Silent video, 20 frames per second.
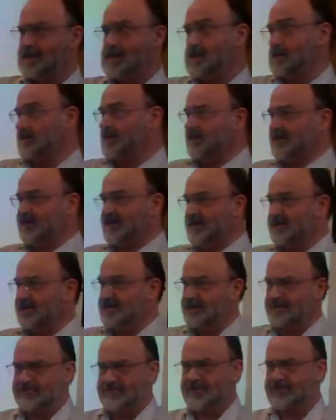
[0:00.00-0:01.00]

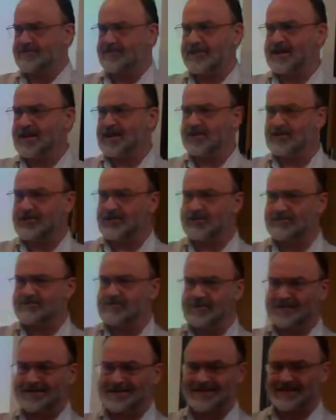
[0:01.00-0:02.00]
1983 when I learned
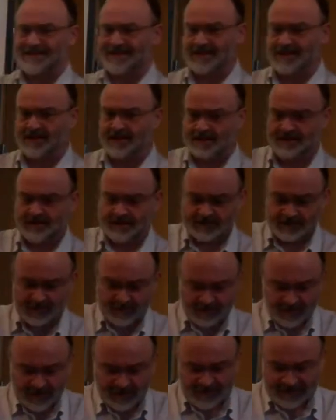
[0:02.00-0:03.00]
my C,
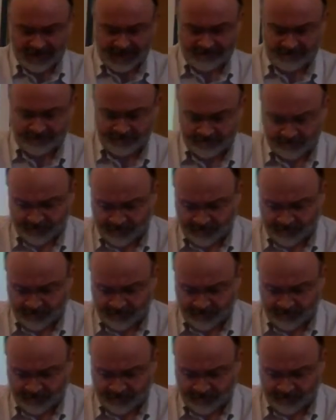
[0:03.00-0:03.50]
and